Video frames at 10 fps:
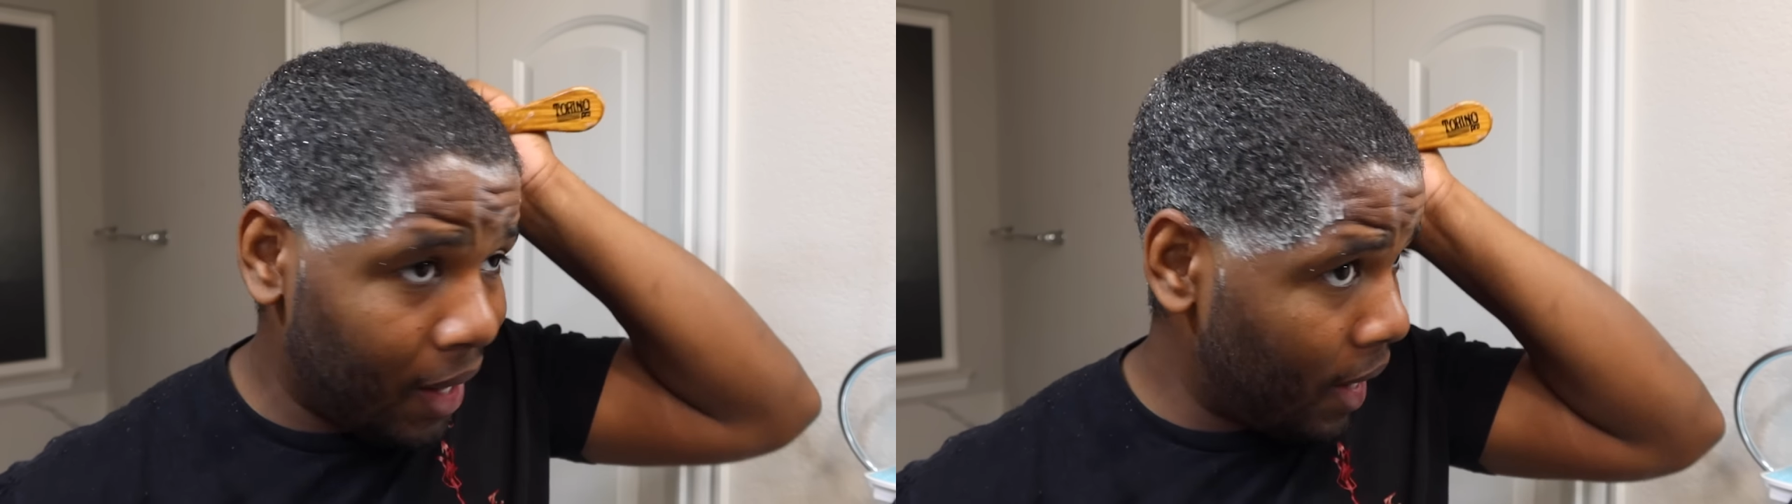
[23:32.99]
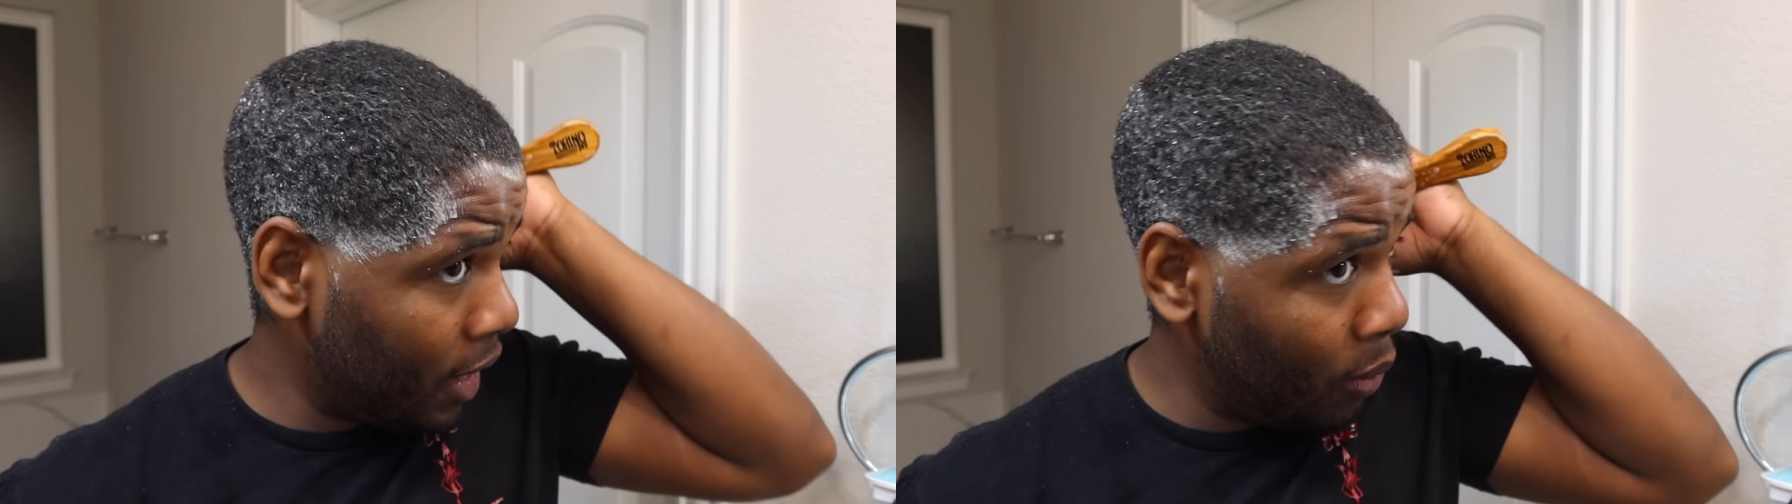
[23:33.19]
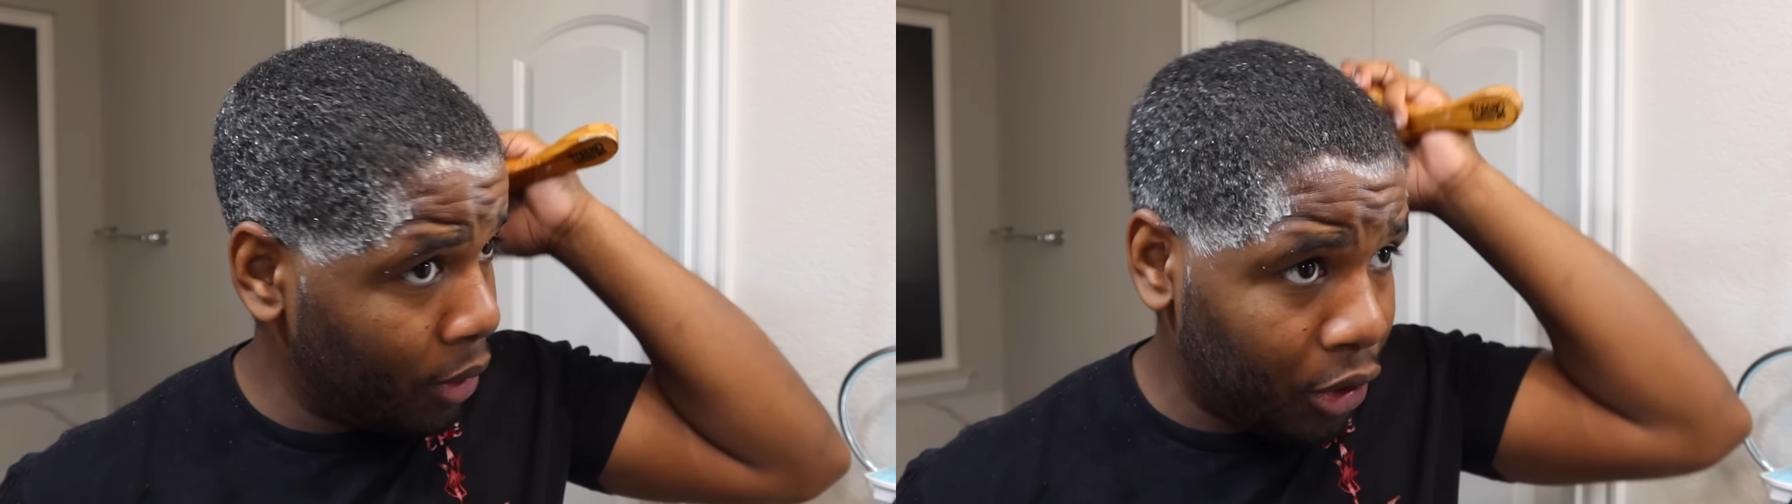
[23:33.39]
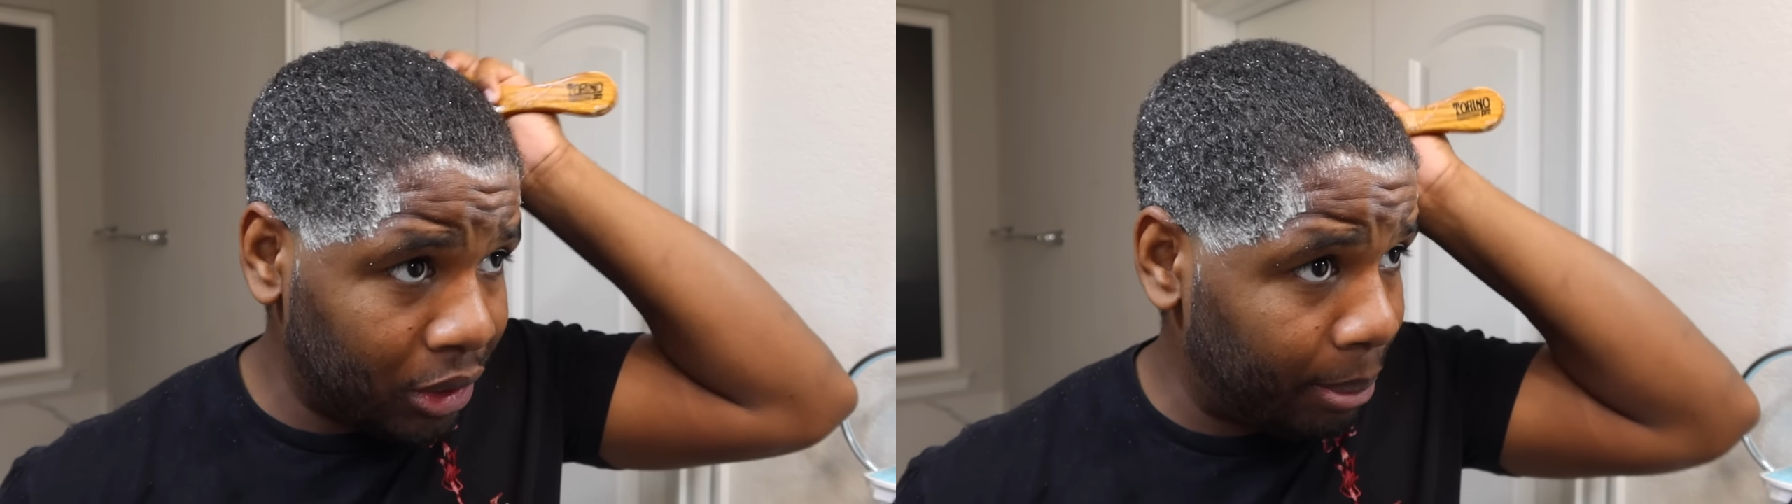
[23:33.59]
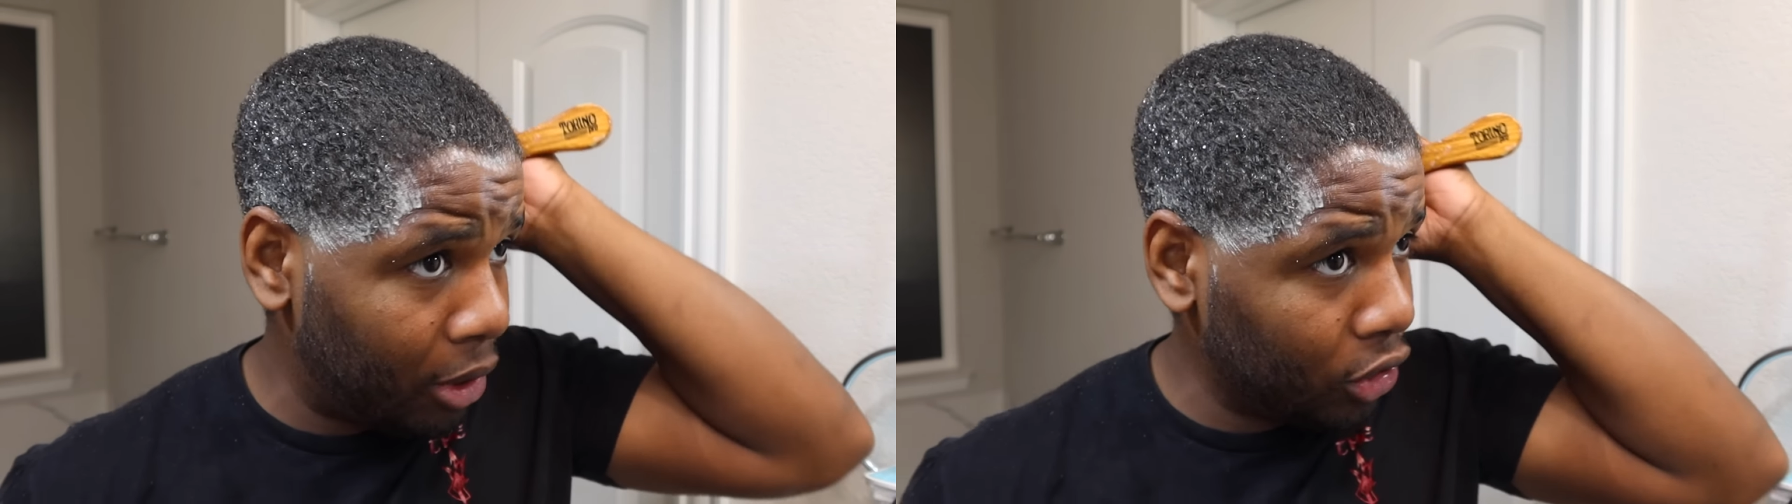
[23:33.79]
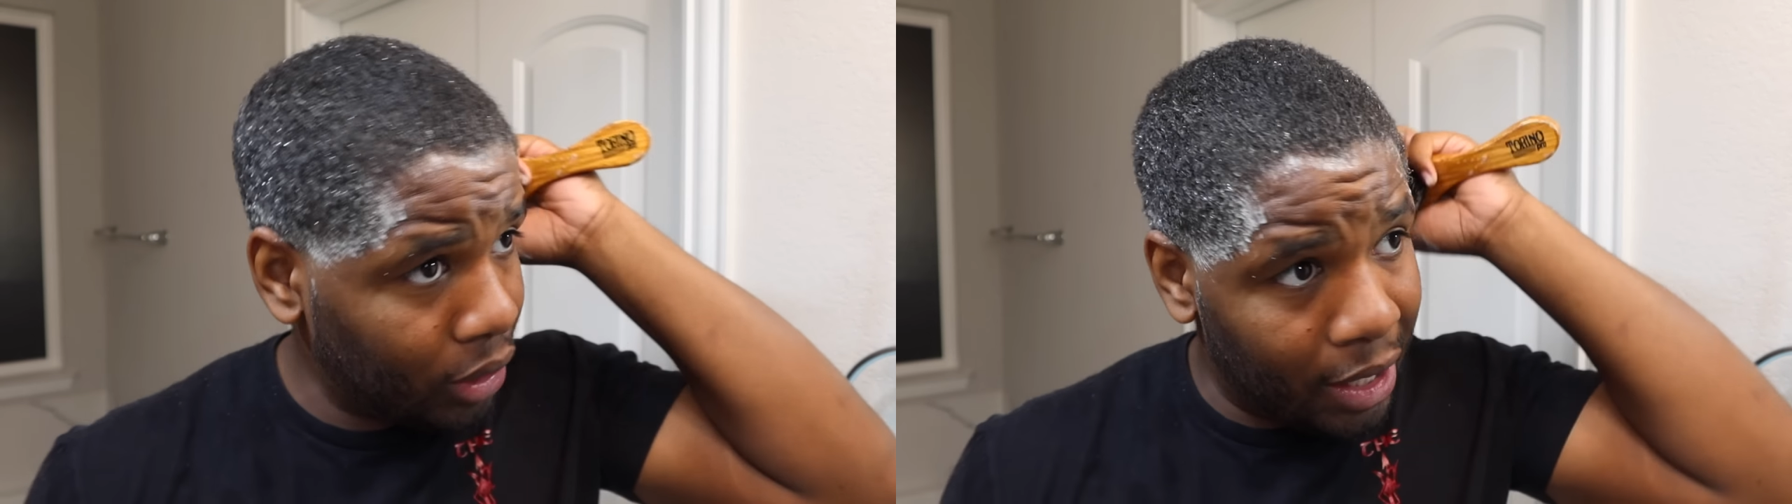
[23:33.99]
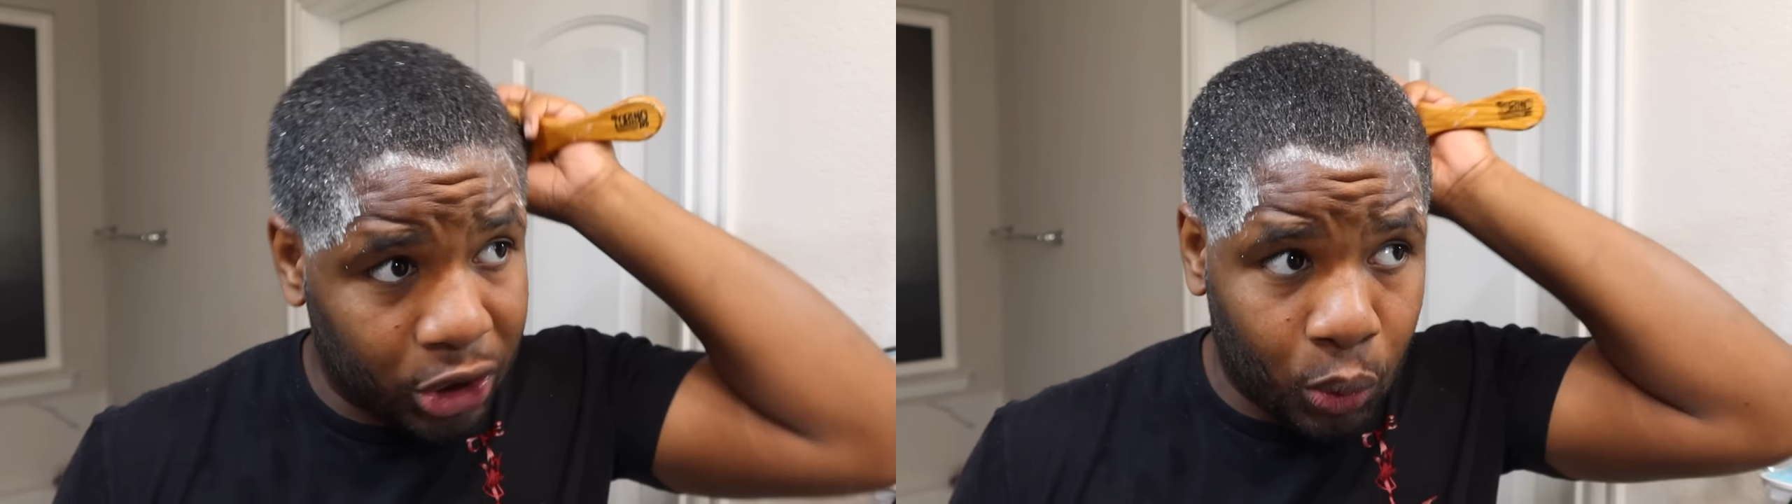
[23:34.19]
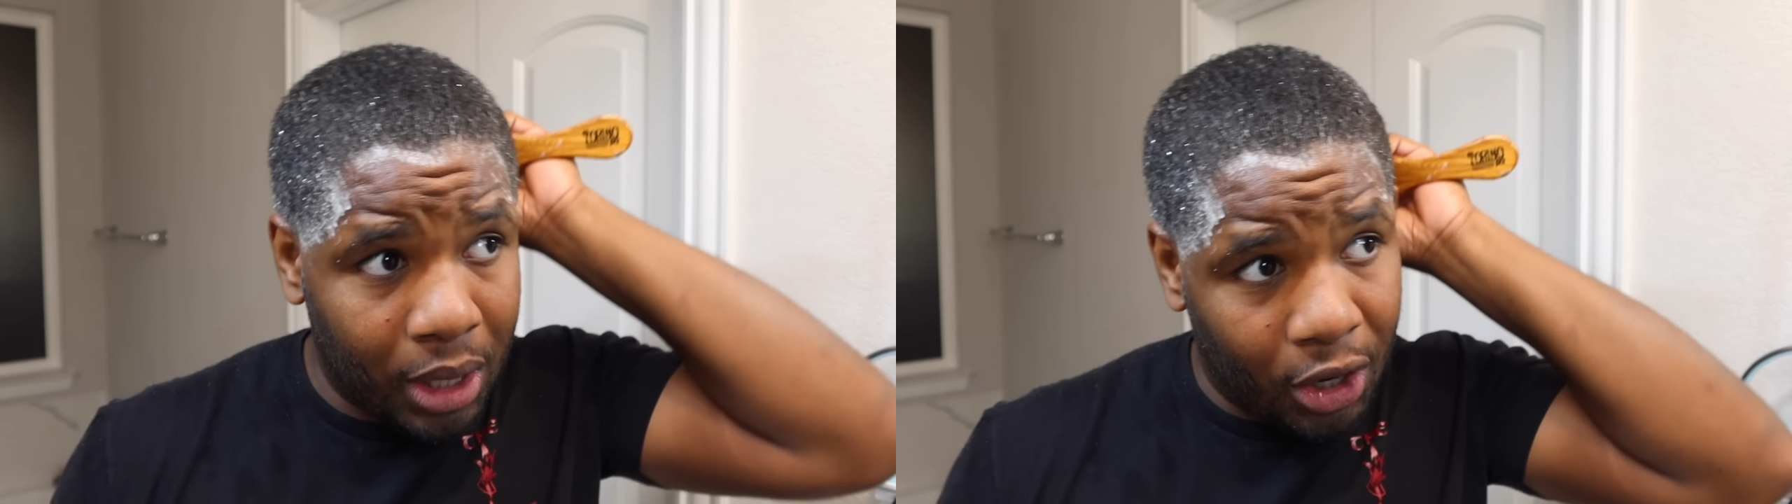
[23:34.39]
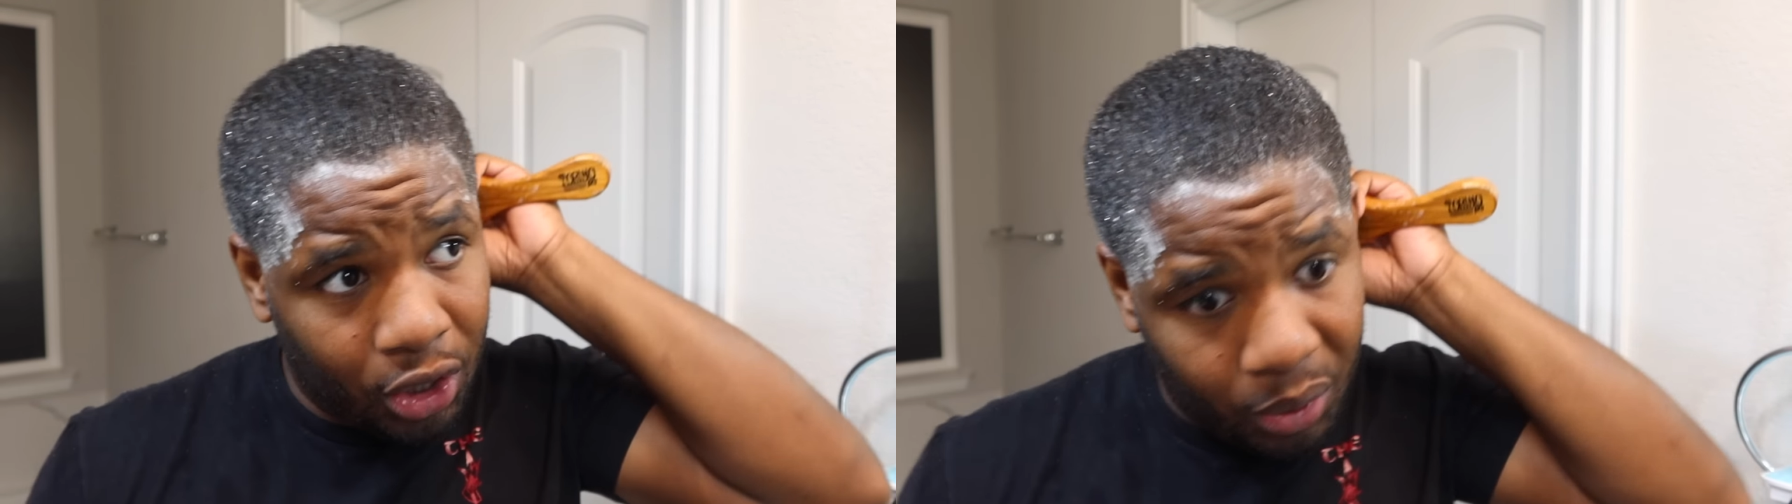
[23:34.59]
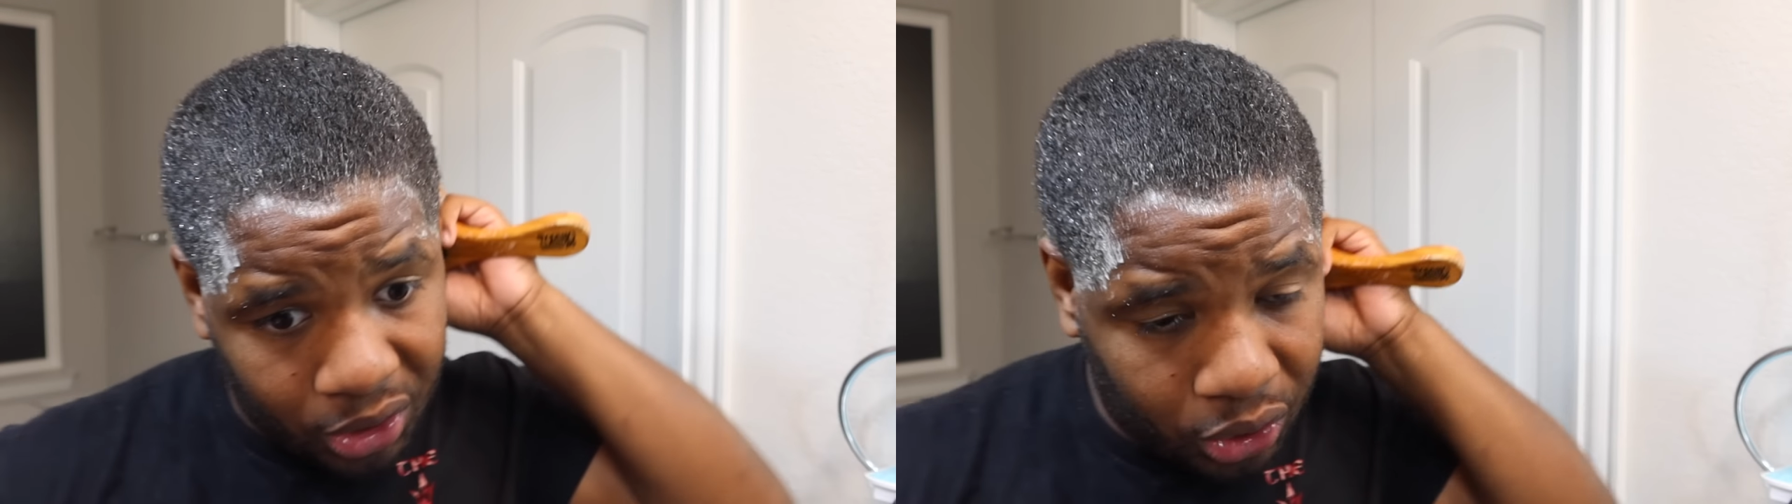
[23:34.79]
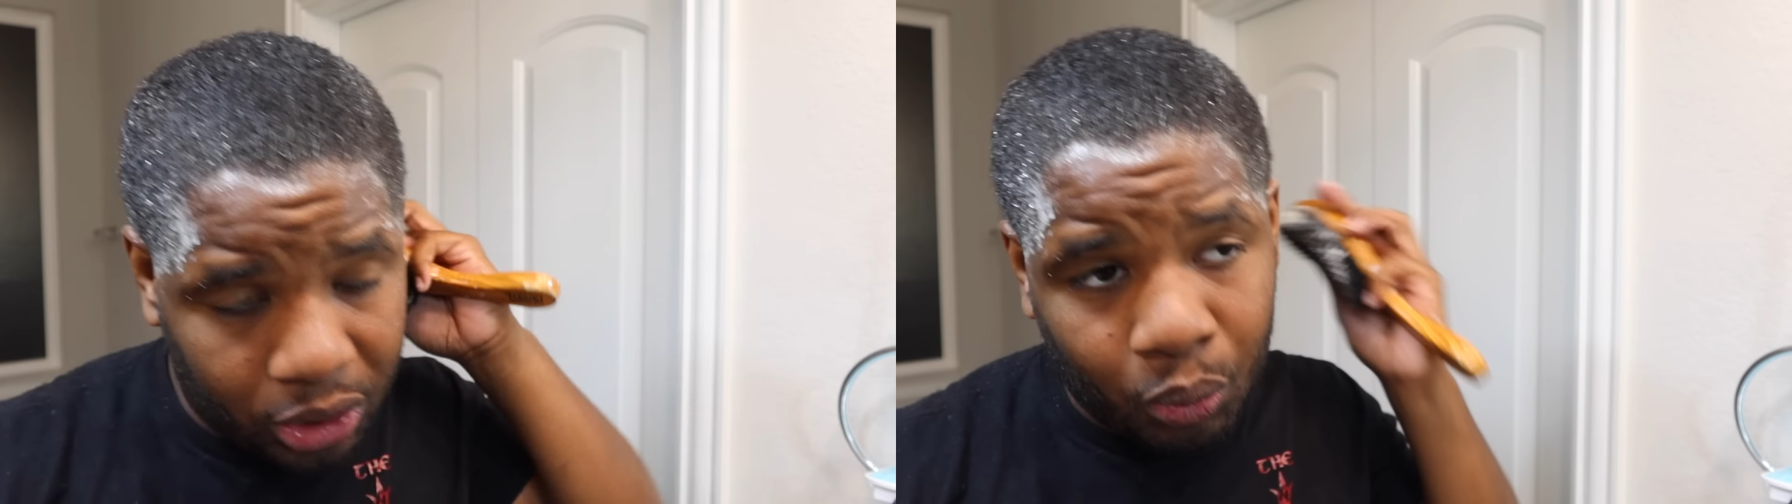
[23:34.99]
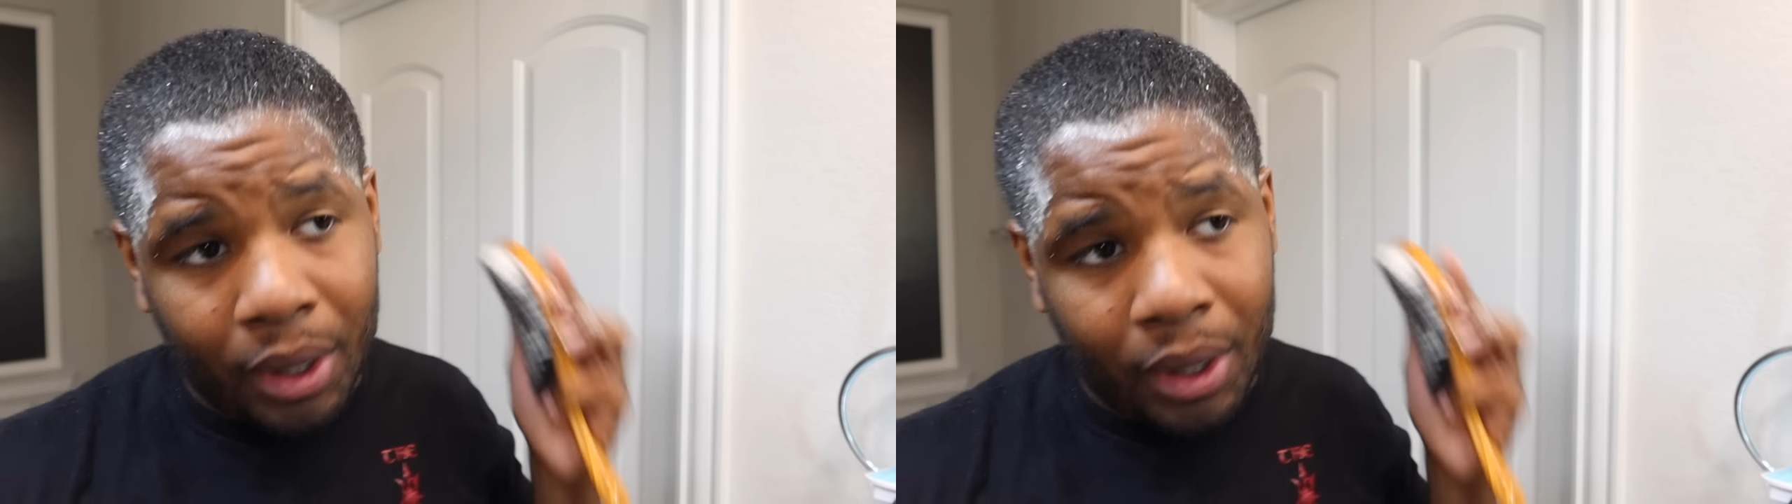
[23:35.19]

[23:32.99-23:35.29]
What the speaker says: I don't want to use a blow dryer, so what I'll do is use